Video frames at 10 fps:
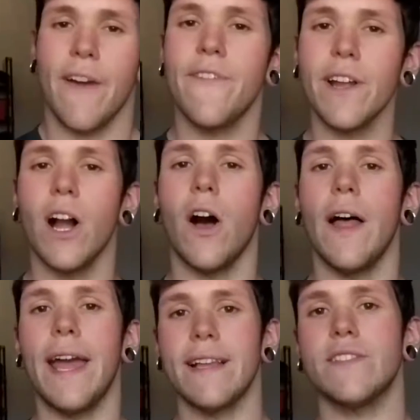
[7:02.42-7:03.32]
I figure
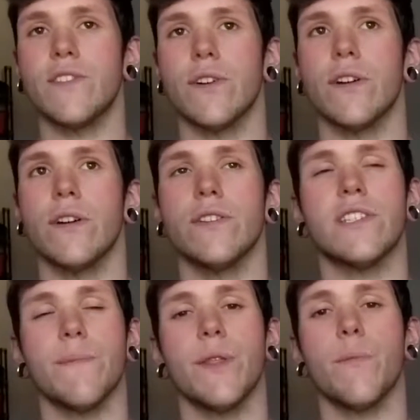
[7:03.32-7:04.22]
I'll answer
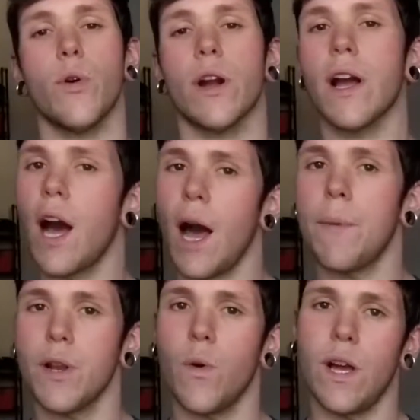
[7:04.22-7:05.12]
some of the more
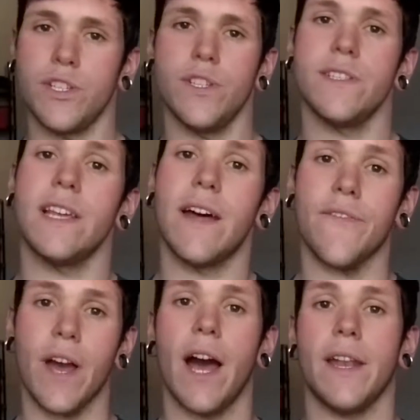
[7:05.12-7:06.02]
common questions that
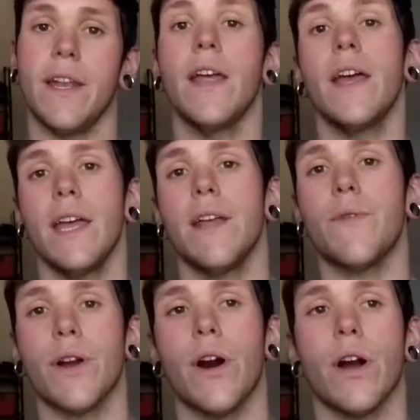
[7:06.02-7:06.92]
I've gotten in
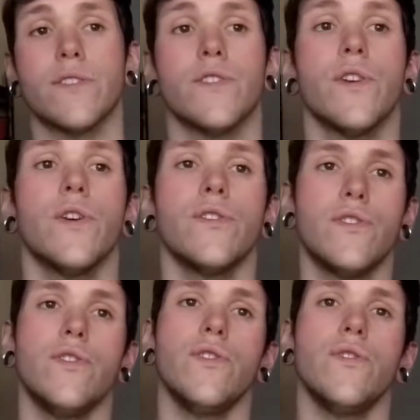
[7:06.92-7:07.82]
regards
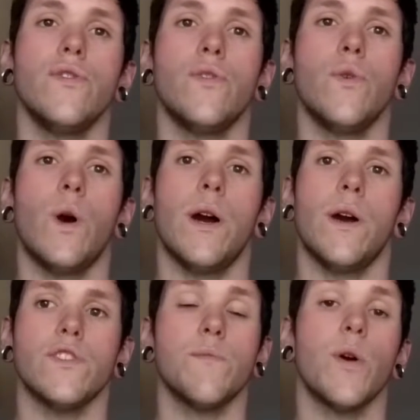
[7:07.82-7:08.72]
to
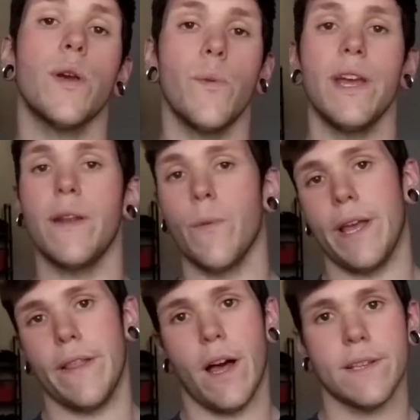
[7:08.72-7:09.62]
smoking weed and
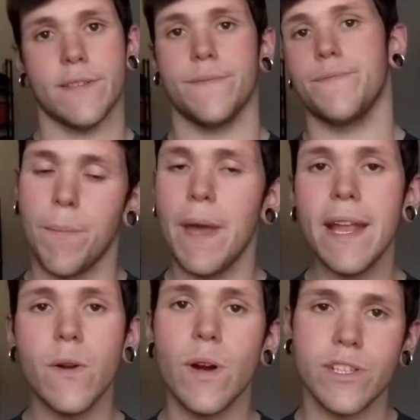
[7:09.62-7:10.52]
weight loss. The
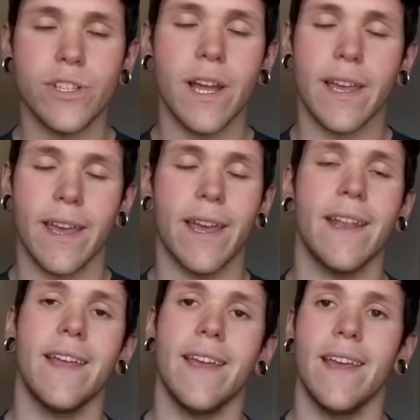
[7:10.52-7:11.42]
main question I get
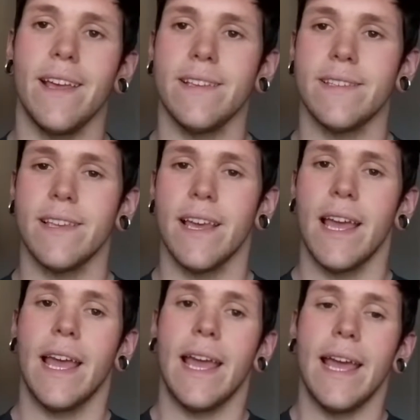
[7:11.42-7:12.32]
is
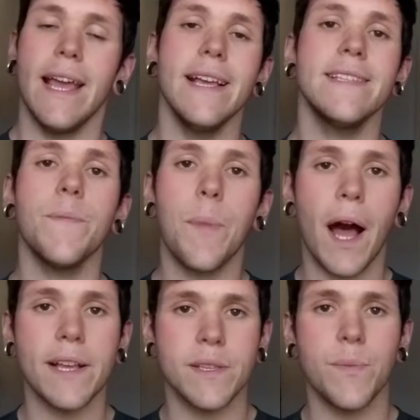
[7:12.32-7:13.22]
it
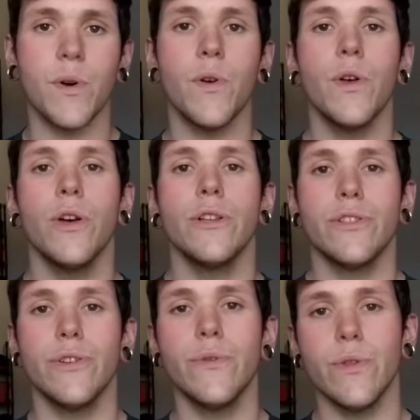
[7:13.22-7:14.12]
possible
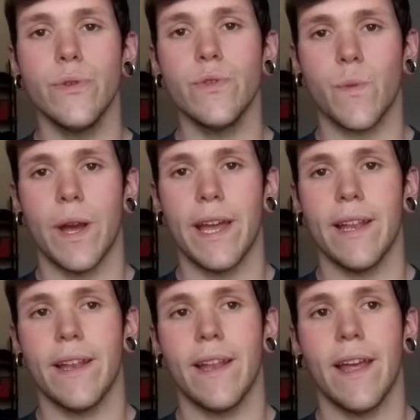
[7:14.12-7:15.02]
to lose
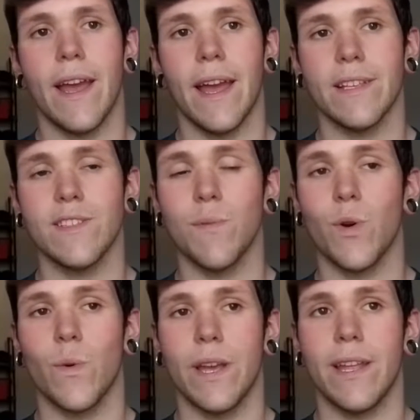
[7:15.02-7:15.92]
weight and
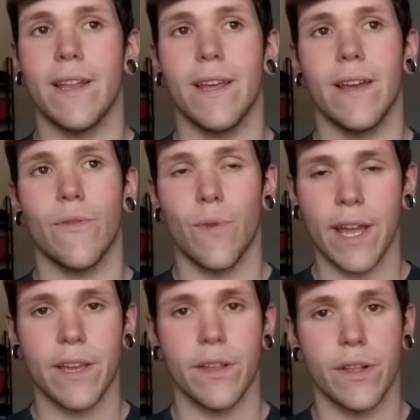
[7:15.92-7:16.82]
smoke weed
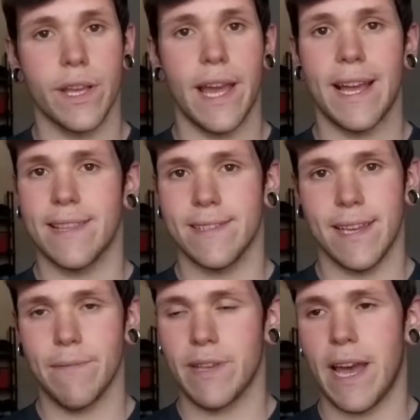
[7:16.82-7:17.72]
regularly at the
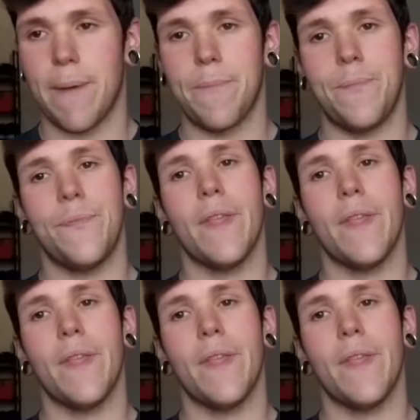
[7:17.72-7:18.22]
same time?